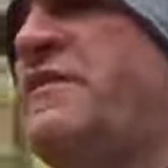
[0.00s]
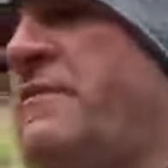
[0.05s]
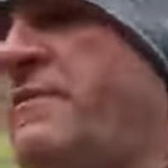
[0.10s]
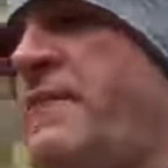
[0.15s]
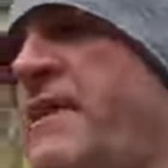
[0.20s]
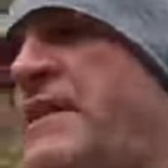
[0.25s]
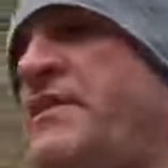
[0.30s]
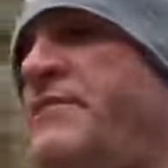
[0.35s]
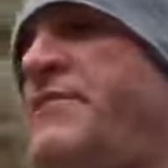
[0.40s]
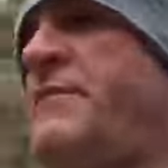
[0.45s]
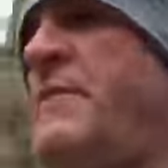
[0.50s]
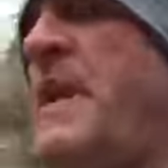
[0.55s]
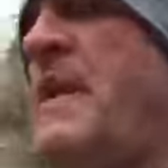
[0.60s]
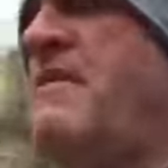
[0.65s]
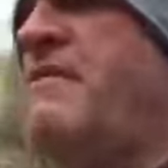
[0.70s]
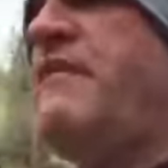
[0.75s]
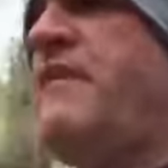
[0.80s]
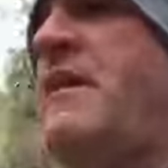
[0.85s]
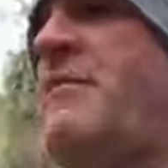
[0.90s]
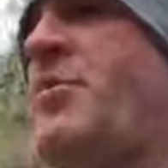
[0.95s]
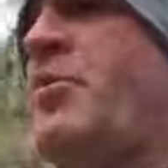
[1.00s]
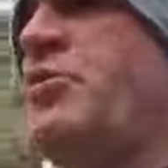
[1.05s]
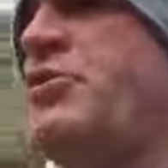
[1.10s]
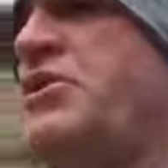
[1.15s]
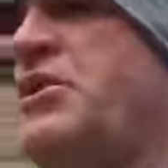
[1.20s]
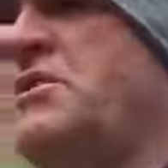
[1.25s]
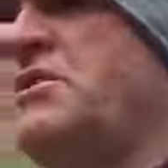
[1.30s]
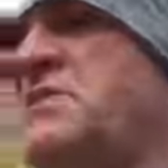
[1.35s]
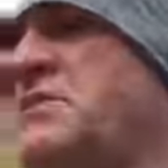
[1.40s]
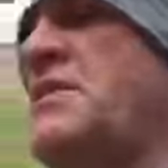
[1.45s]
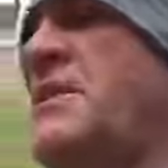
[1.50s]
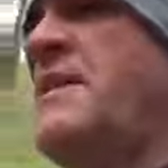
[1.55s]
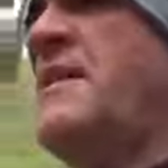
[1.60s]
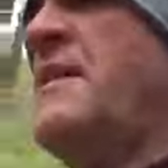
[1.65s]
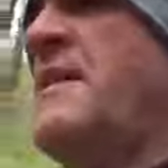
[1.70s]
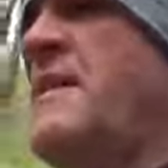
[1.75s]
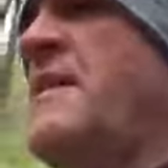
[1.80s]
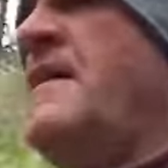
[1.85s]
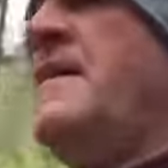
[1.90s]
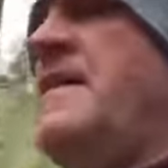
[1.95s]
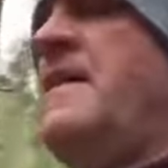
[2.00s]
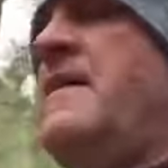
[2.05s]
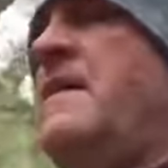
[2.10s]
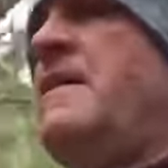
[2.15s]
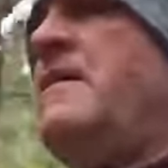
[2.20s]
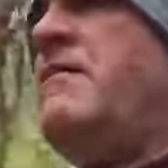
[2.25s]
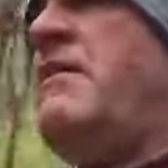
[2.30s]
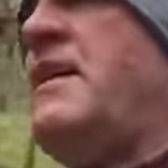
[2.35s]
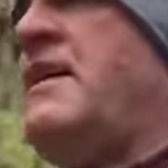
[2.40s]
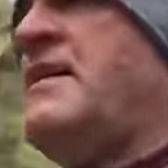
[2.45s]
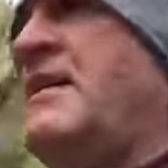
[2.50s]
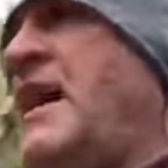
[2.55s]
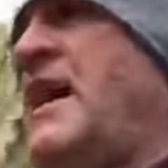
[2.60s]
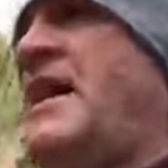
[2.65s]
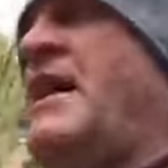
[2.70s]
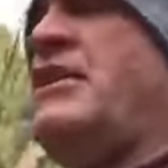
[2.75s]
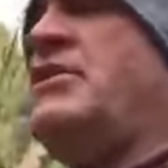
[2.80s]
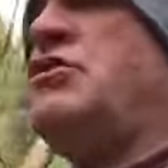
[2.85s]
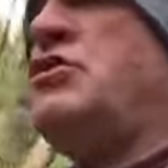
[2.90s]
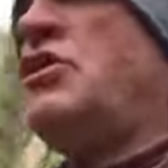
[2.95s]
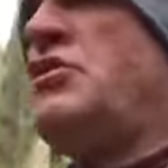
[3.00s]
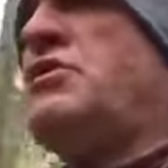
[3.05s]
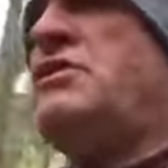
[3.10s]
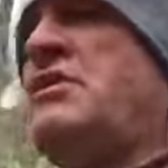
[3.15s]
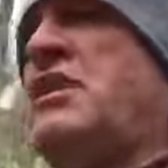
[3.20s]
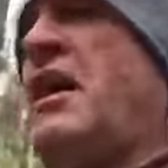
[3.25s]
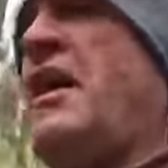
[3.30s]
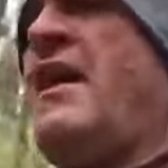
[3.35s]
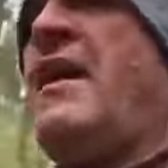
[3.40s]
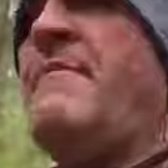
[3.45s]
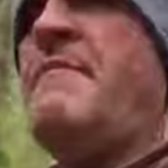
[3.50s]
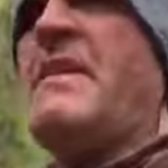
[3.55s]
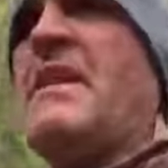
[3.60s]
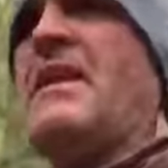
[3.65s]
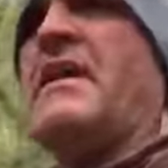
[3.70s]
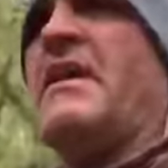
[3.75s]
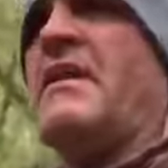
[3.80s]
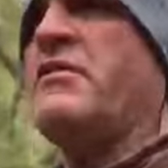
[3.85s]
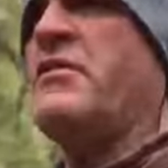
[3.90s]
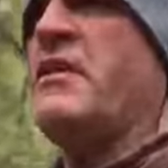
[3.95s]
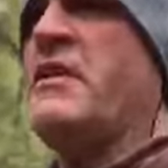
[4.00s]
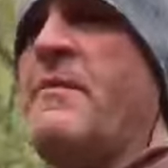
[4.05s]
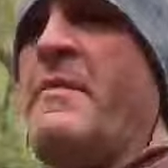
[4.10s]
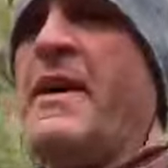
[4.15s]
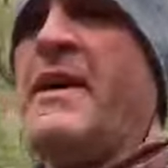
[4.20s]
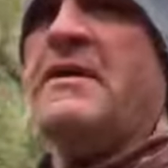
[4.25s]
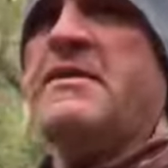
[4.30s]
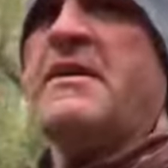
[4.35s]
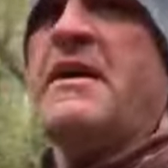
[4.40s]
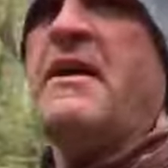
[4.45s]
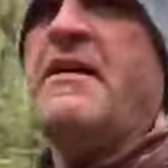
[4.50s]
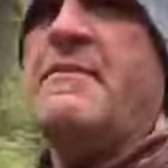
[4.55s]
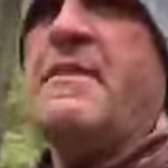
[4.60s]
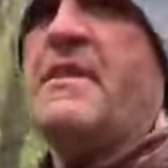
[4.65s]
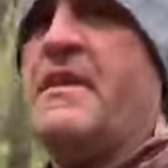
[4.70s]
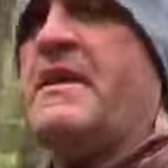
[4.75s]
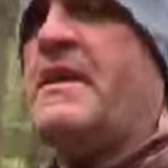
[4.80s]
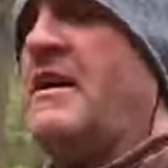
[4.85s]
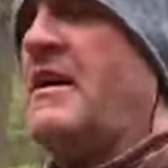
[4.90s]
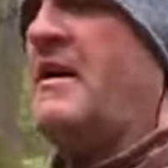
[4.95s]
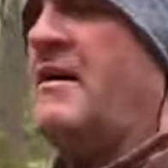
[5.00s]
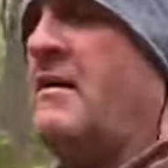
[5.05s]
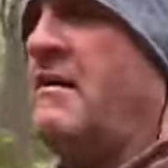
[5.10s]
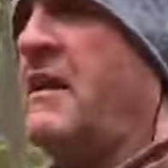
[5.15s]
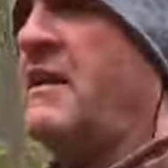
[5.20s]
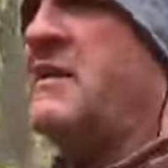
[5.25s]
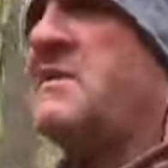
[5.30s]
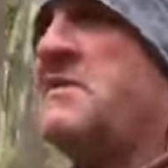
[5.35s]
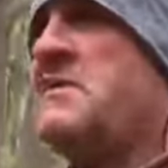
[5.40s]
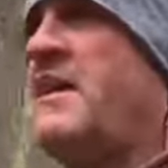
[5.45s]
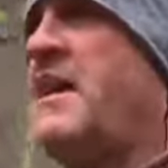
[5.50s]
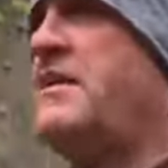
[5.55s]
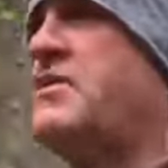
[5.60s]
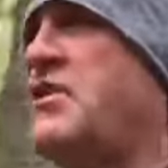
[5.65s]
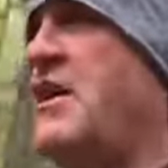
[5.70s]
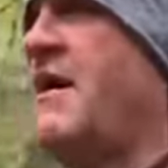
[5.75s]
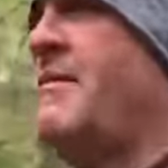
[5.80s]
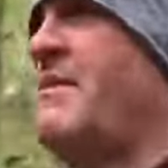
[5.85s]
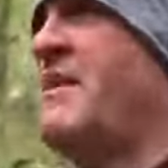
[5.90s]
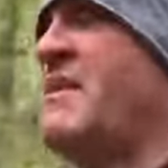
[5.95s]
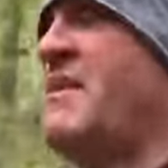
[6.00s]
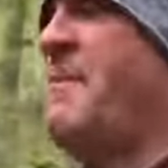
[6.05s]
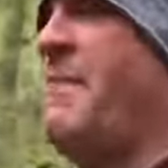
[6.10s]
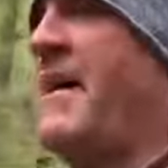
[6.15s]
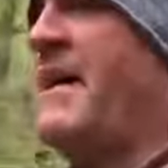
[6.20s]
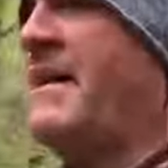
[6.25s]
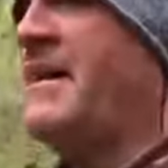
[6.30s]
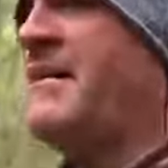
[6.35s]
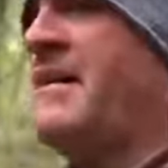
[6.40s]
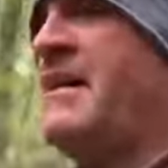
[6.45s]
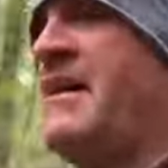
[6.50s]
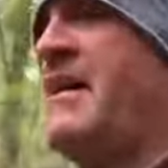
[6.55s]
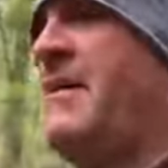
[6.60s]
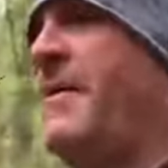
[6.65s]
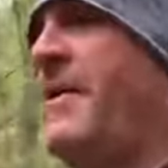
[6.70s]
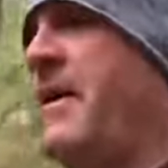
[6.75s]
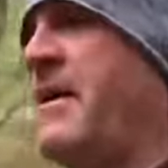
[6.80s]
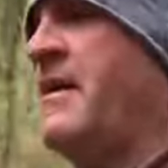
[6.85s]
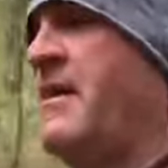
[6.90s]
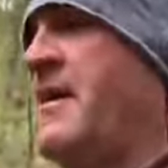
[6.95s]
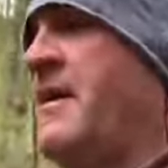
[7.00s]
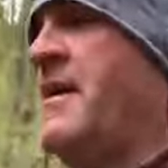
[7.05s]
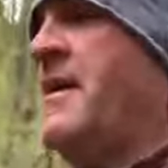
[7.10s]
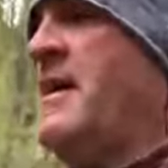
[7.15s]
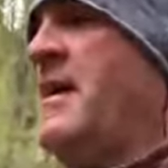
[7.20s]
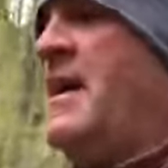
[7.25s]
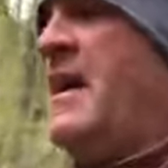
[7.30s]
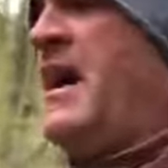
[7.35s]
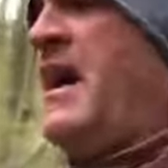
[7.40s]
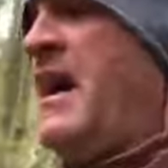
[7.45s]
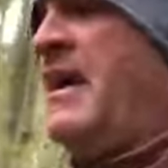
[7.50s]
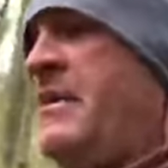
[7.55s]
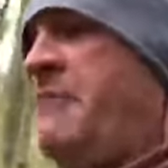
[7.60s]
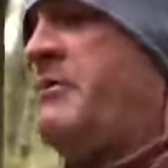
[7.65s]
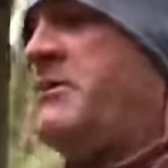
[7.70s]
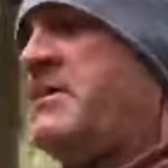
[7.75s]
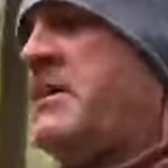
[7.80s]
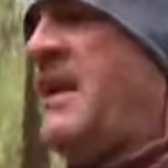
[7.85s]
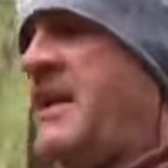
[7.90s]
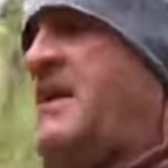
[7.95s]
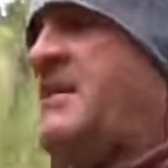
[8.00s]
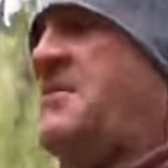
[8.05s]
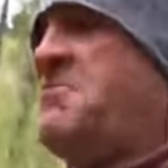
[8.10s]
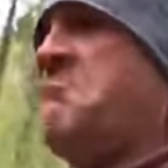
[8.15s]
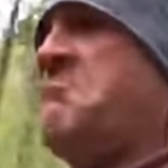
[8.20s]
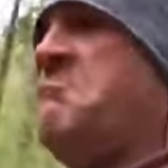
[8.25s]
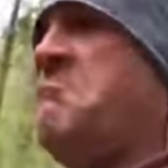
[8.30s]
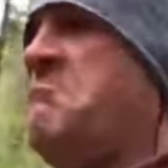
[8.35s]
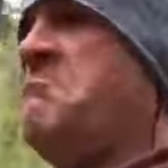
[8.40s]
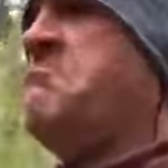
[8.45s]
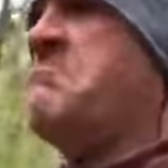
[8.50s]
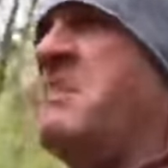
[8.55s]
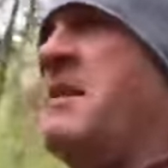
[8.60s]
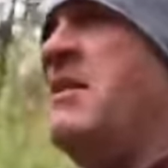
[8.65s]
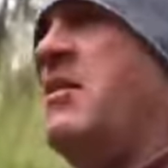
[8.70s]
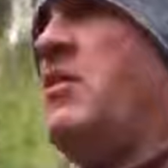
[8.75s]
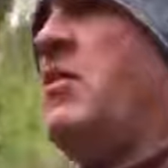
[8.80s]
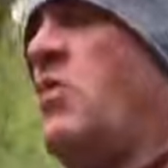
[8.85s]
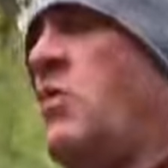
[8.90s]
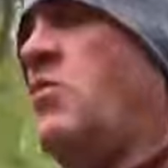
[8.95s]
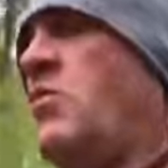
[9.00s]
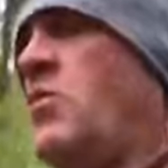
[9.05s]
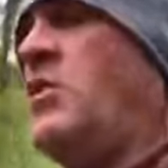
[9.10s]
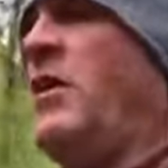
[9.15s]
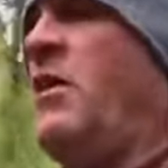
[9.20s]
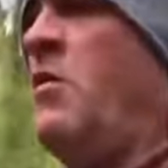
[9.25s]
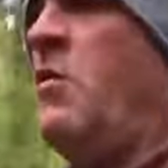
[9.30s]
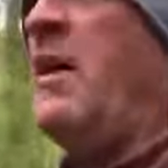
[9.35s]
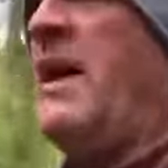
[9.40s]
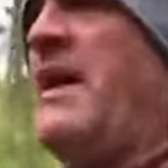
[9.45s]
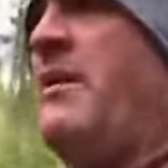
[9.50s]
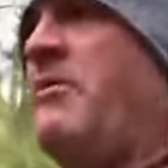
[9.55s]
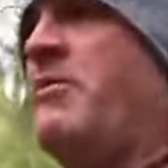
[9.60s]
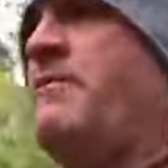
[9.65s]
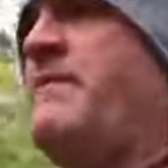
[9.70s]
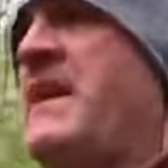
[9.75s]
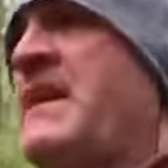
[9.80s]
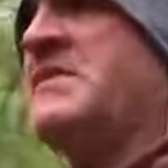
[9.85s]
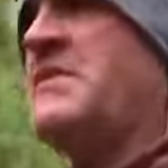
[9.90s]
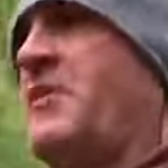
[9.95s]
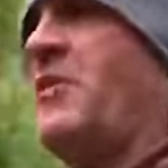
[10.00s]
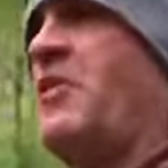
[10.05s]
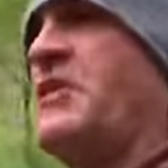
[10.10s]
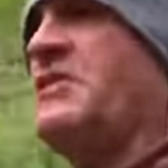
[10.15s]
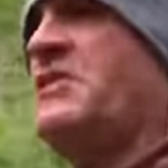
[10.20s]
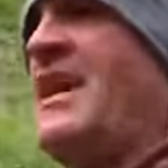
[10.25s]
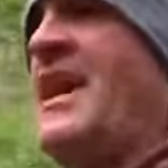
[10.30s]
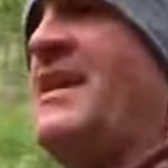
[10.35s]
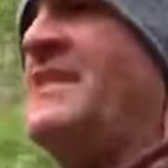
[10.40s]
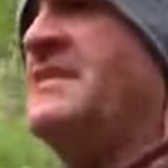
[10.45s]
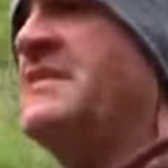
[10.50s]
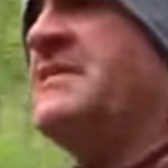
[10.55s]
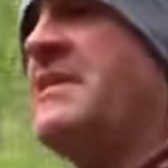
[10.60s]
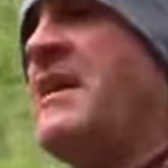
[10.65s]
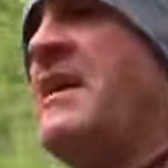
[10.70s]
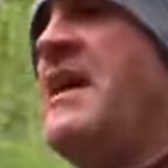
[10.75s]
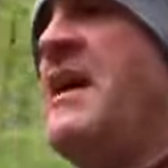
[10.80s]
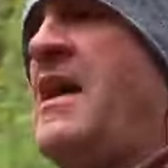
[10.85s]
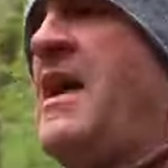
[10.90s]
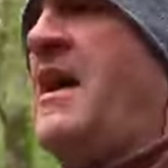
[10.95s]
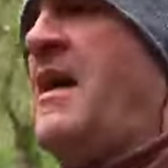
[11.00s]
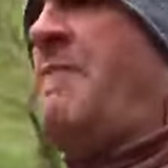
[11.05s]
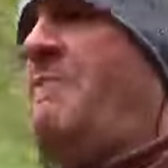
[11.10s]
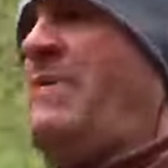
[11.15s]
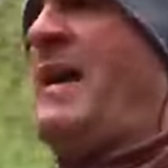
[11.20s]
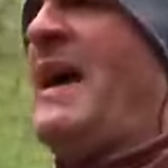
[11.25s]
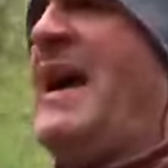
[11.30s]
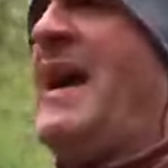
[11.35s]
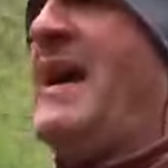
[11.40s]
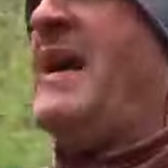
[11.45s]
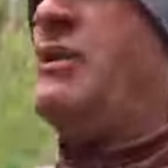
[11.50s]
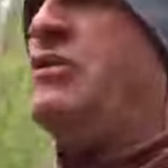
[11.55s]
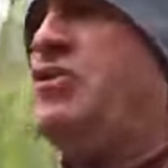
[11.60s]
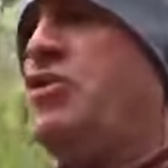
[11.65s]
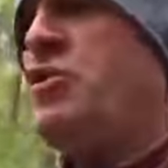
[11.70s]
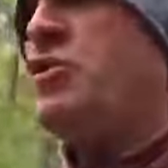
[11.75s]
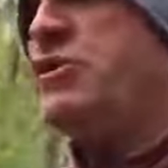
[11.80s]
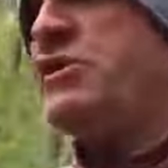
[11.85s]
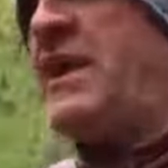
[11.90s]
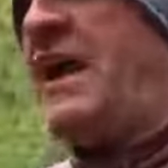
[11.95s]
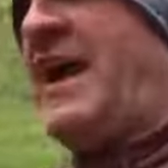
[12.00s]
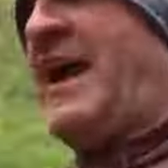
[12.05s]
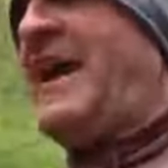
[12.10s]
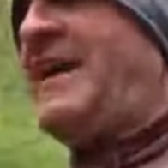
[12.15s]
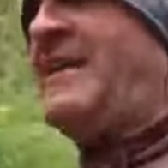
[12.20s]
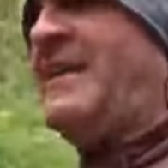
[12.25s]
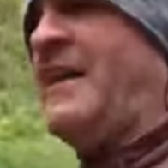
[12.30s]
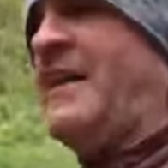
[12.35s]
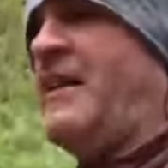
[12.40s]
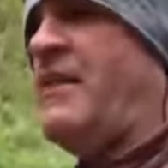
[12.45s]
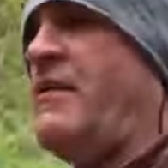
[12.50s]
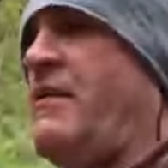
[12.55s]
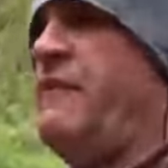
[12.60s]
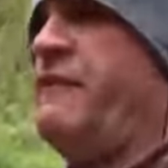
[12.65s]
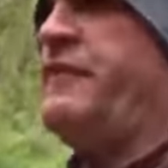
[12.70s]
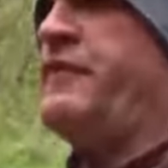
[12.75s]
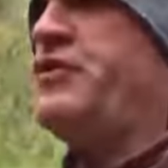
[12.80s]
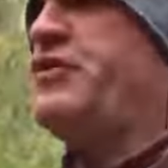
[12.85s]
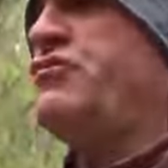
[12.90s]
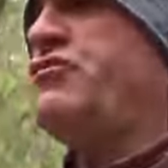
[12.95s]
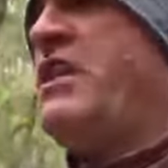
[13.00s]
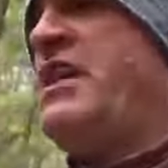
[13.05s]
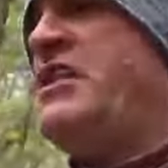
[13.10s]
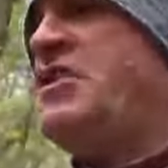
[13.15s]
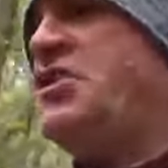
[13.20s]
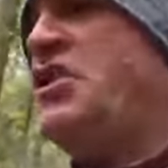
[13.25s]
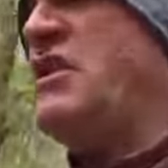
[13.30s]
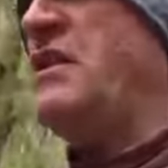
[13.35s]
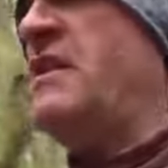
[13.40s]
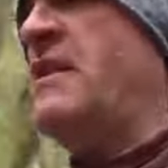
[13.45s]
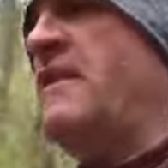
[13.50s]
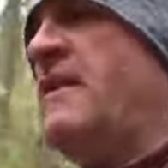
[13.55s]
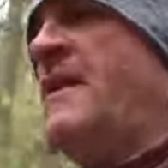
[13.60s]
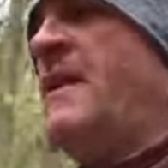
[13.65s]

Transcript: from pain, painful emotions? right? And it just it hit me like a ton of bricks. It hit me like a like a sledgehammer in the back of the napper and it was like, hmm, oh, wow, makes a lot of sense. But I had used anger, frustration,